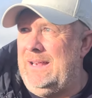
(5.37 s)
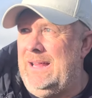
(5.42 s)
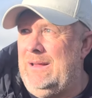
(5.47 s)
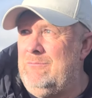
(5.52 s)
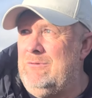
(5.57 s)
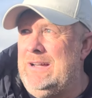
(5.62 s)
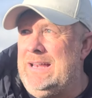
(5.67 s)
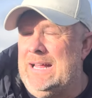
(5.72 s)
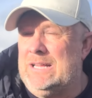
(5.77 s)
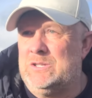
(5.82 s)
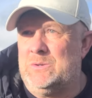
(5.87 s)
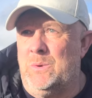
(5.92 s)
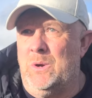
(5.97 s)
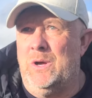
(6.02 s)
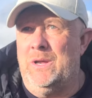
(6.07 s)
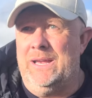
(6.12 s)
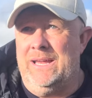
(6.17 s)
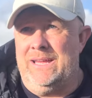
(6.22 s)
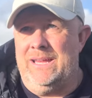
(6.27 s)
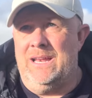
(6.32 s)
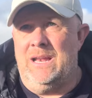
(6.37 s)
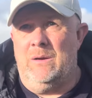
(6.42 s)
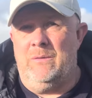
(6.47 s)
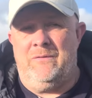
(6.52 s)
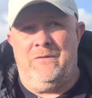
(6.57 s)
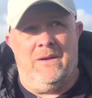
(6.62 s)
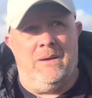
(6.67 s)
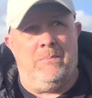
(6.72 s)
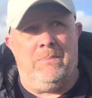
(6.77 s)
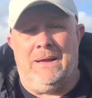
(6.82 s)
they really had to earn it. You know,
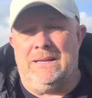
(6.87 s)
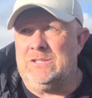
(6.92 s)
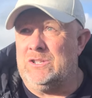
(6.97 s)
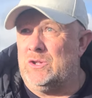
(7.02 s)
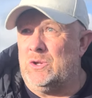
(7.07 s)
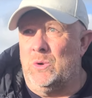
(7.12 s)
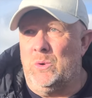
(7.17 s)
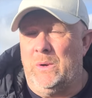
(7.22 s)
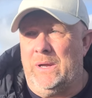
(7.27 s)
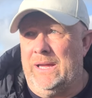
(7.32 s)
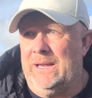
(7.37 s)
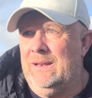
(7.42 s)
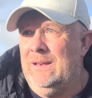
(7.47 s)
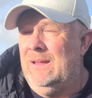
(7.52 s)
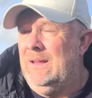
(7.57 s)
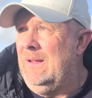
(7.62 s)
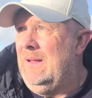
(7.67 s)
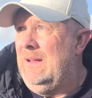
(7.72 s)
fair play to Dorking.